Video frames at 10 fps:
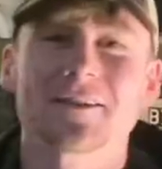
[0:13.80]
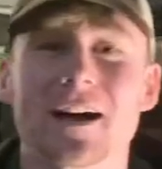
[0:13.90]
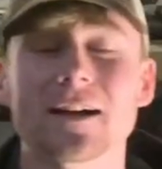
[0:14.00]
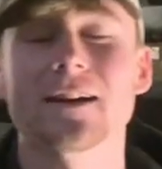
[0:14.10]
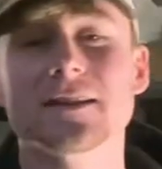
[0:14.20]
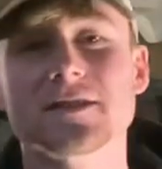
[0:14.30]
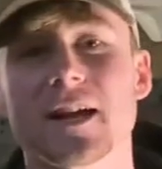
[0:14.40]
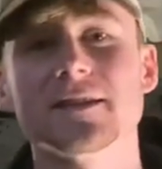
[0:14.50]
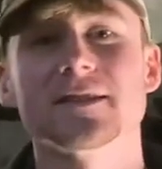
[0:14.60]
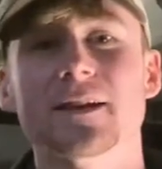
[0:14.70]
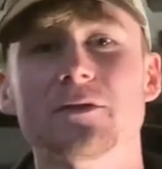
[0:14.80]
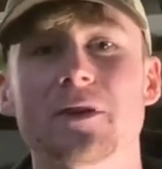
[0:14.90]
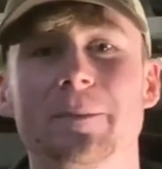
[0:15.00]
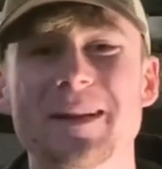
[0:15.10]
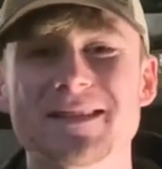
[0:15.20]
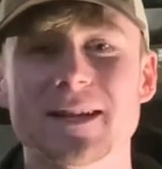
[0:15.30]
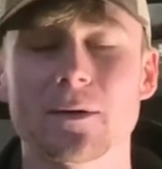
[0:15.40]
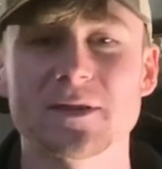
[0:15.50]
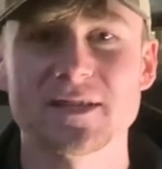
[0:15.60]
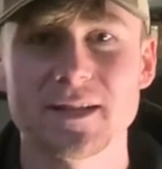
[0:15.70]
ladies and gents, today we're doing a
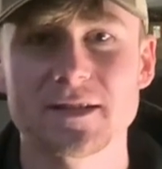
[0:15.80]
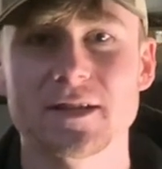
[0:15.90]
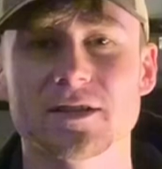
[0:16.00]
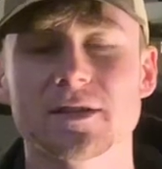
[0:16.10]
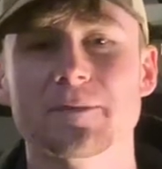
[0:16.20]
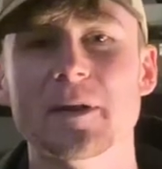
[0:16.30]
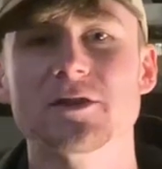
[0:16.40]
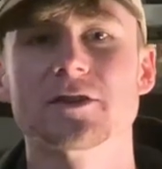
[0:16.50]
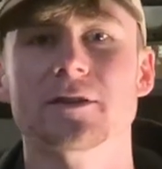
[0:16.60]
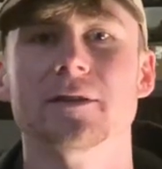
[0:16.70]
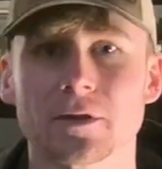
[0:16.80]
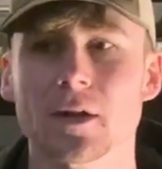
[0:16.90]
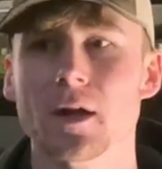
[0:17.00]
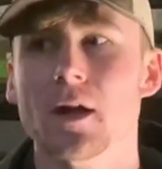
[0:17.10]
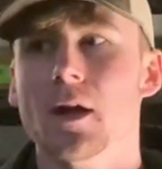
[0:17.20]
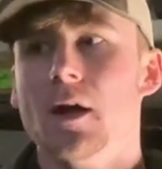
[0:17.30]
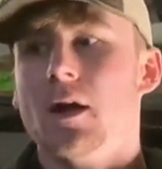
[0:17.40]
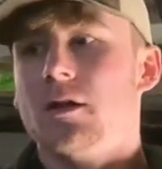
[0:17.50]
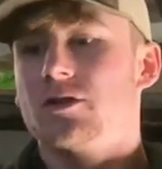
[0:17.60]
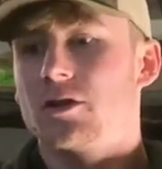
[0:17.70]
Pinzgauer Synergy suspension.
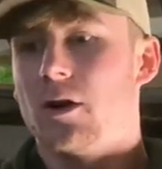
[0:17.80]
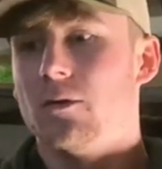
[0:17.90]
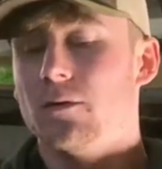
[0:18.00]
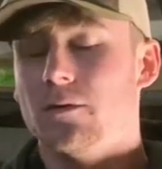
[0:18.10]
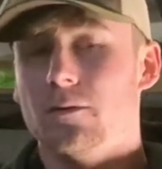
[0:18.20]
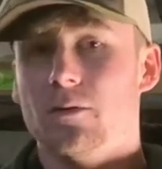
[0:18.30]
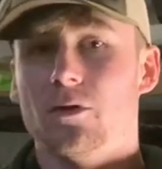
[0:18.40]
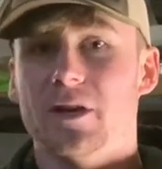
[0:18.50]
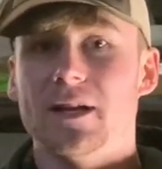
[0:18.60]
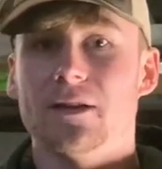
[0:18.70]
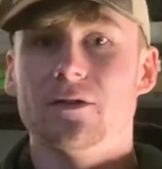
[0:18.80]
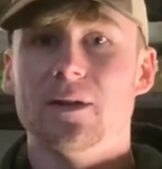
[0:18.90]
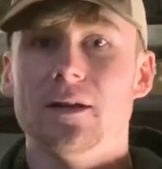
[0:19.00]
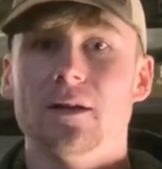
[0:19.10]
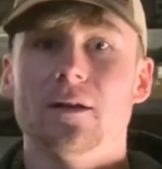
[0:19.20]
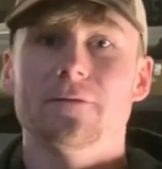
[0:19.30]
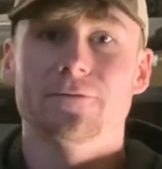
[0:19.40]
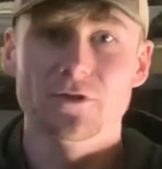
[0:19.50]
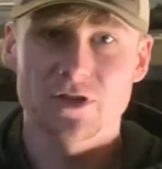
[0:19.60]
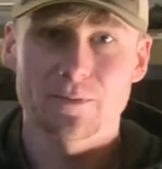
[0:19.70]
So we're looking at doing
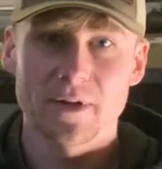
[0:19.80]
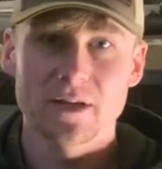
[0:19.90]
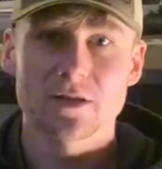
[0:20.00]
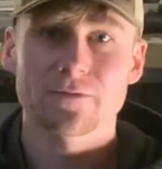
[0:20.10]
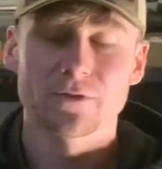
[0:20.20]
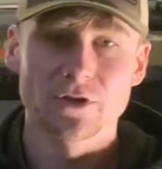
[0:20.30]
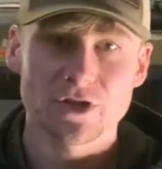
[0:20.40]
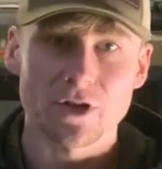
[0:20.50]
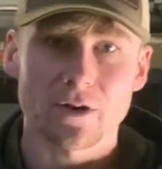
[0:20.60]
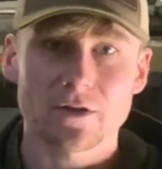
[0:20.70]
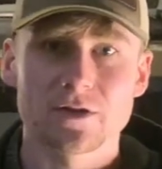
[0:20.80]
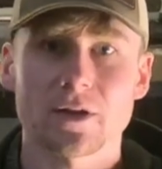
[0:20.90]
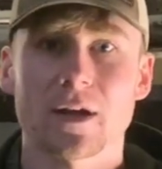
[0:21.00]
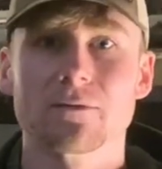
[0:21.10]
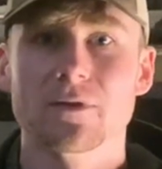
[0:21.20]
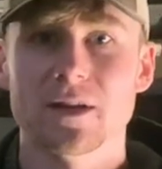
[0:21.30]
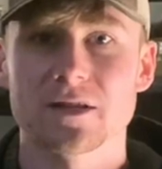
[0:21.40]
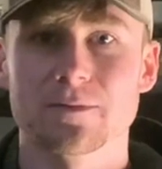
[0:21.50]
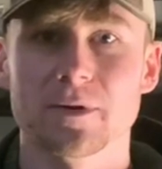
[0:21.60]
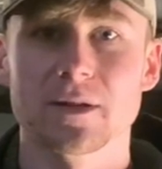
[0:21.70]
front springs, front shocks and rear
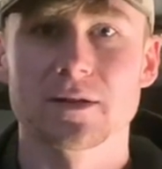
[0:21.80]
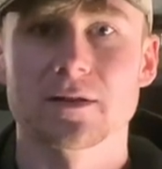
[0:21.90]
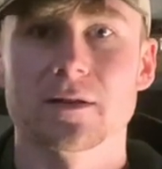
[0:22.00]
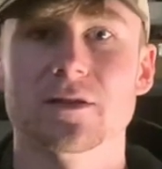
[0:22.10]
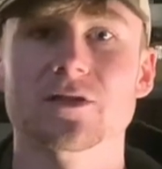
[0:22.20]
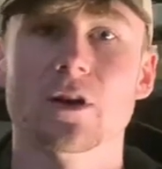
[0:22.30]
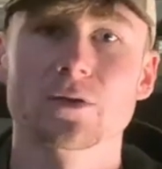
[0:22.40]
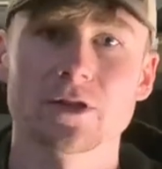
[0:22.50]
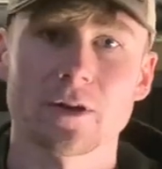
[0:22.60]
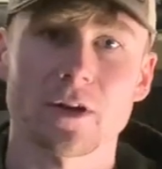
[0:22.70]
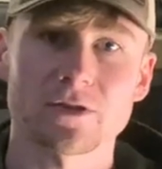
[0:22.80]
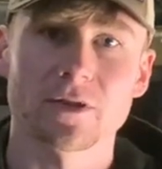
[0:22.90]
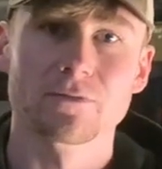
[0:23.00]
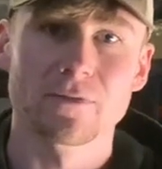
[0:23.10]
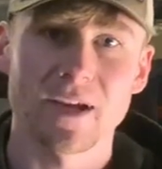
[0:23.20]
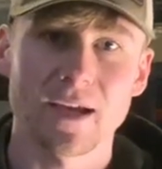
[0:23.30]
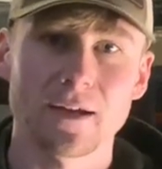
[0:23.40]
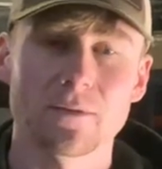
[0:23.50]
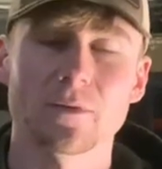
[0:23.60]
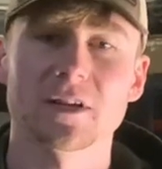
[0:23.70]
springs. There's no shocks on the
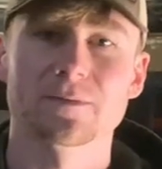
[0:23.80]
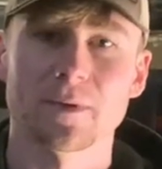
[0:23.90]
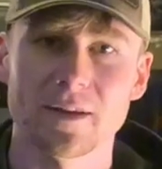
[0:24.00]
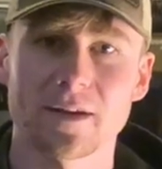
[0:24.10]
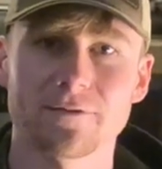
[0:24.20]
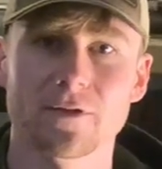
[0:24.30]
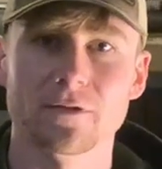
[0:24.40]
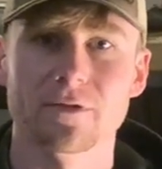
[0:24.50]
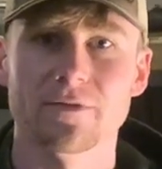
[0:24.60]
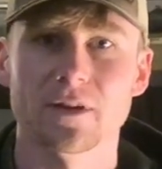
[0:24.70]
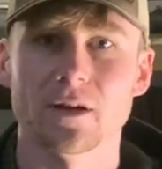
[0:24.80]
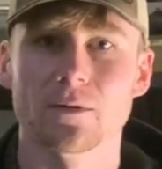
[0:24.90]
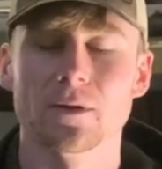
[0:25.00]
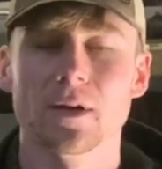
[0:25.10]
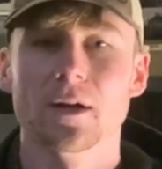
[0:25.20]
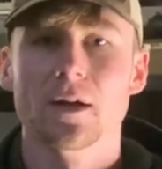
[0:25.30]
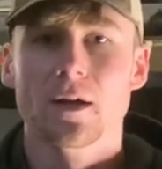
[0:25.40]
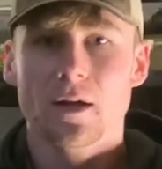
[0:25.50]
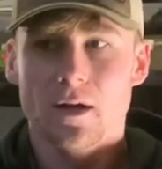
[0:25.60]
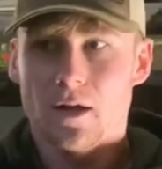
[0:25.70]
rear, we'll explain that further in the video.
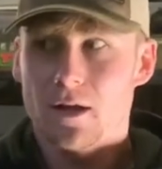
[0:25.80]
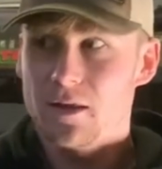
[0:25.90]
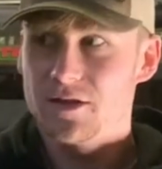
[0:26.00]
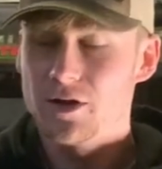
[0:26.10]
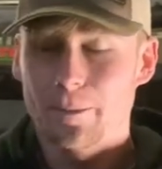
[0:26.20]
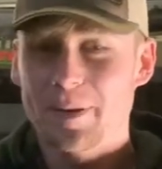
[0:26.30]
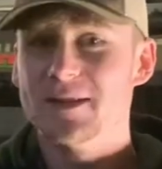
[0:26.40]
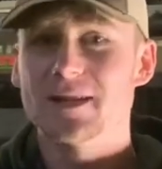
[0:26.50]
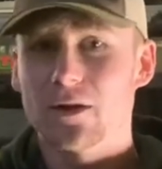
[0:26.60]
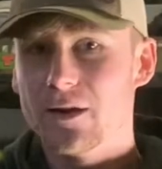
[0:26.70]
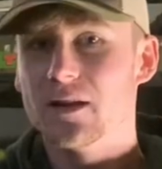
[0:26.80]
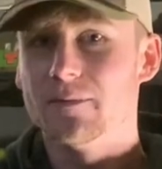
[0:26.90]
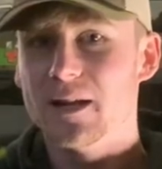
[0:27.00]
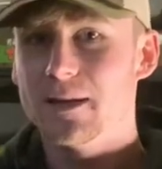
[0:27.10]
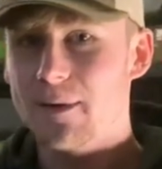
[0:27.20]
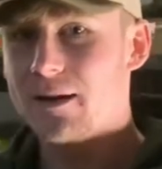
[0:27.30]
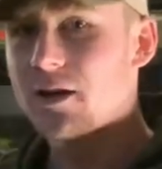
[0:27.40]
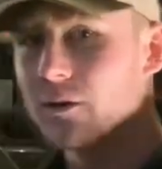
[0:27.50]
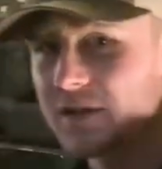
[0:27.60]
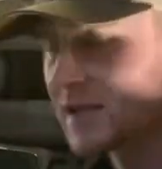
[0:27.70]
There's no Pinzgauer here at the minute, you might
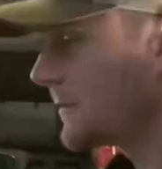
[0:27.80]
notice that